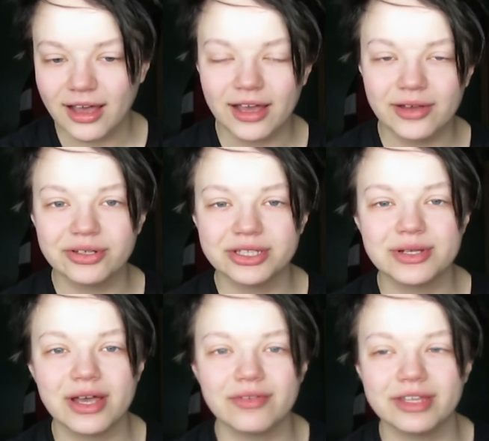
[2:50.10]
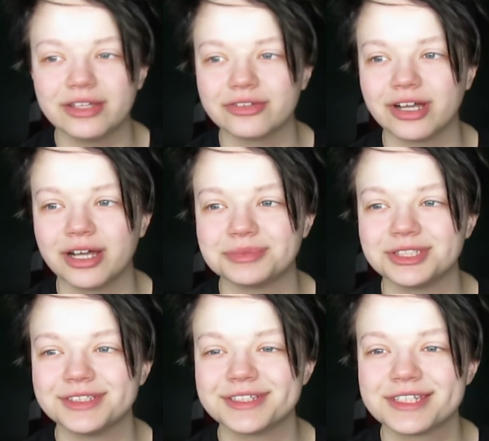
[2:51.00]
I really don't have any other
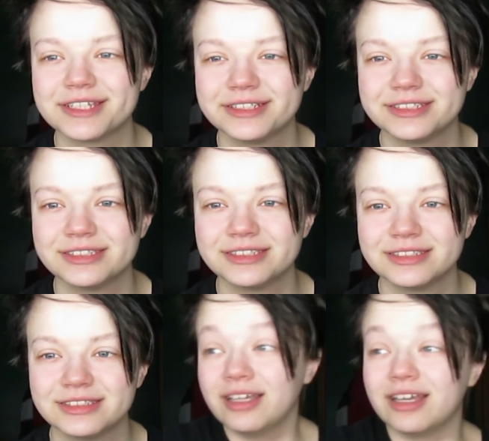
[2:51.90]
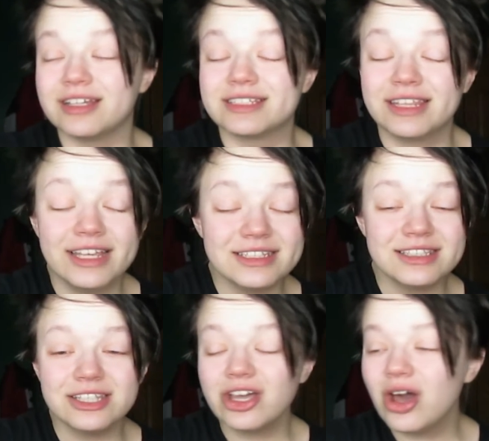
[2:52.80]
options. Because thanks
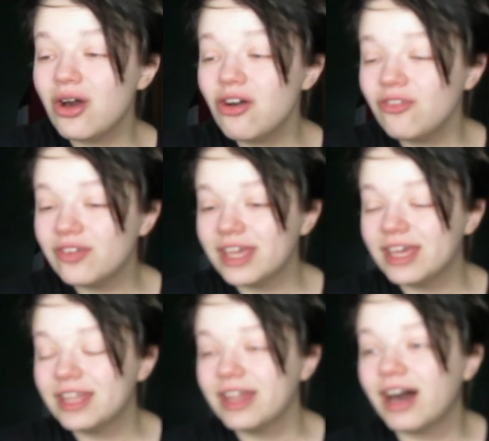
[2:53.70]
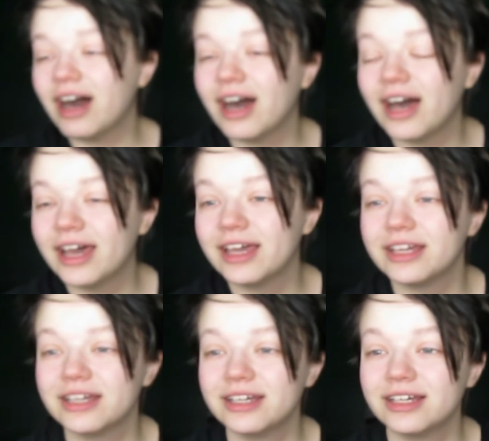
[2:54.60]
to COVID,
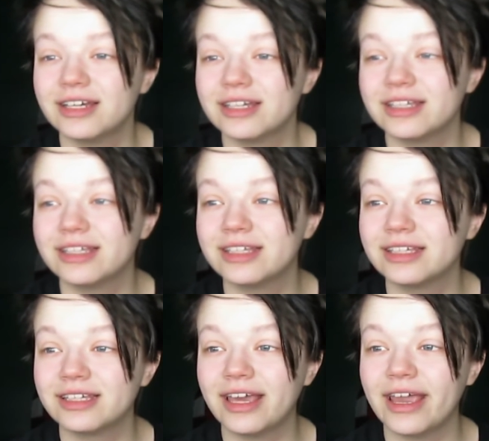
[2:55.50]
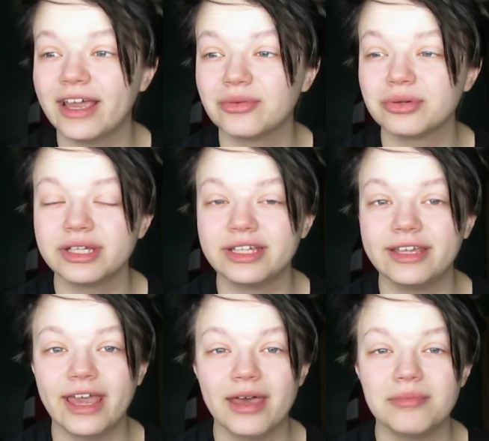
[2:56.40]
I can't really
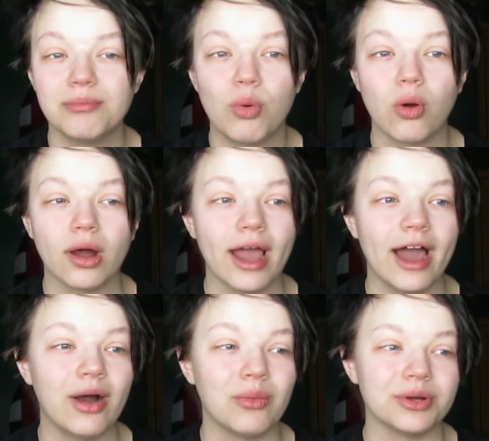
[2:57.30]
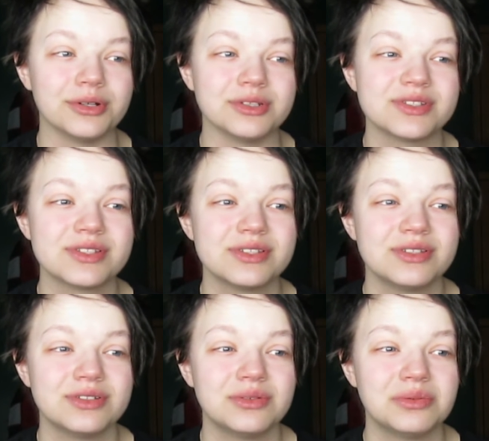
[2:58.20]
get more hours.
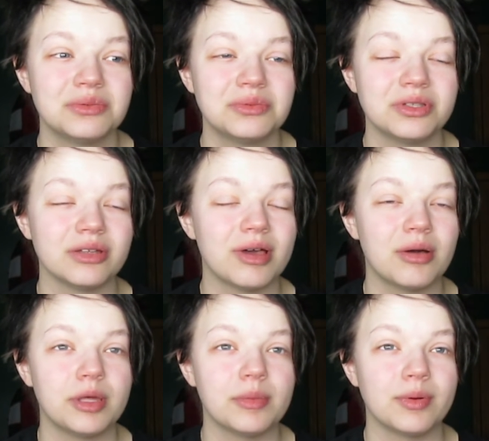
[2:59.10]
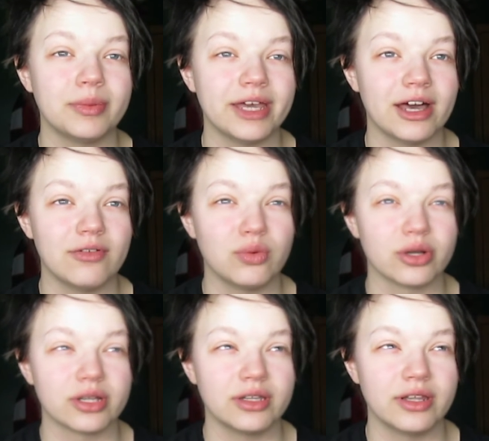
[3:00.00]
With the amount of people we have
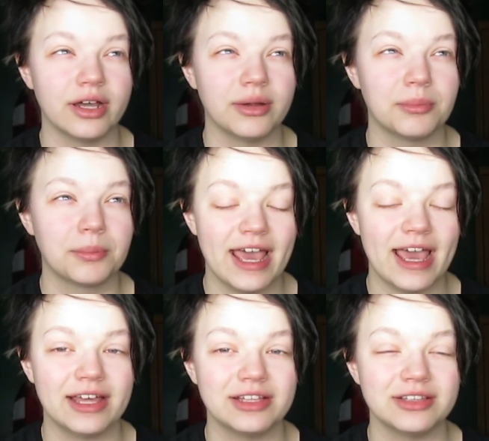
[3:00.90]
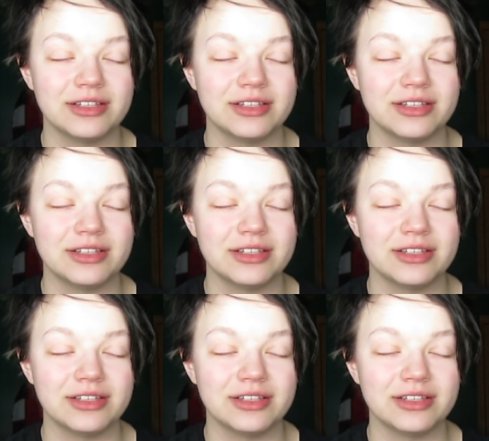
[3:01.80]
working there and